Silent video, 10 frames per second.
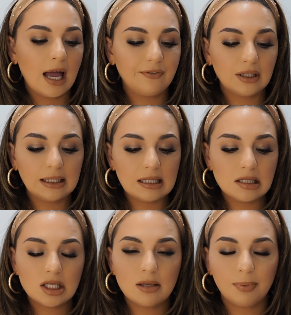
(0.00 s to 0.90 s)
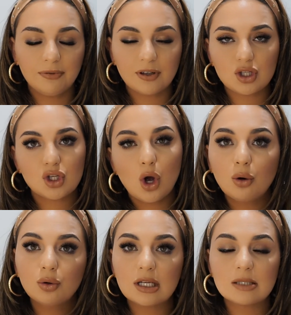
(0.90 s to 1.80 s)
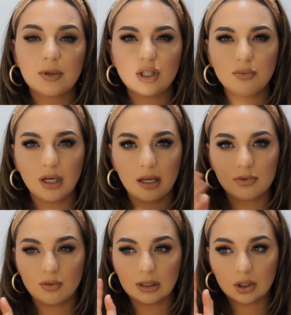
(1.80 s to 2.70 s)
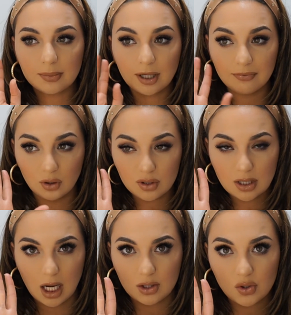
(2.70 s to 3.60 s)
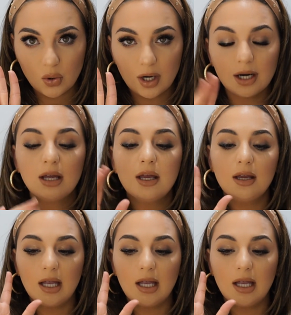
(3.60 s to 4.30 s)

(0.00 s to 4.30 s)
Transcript: I feel like this is the perfect tone, especially when I do a little bit of nose contour.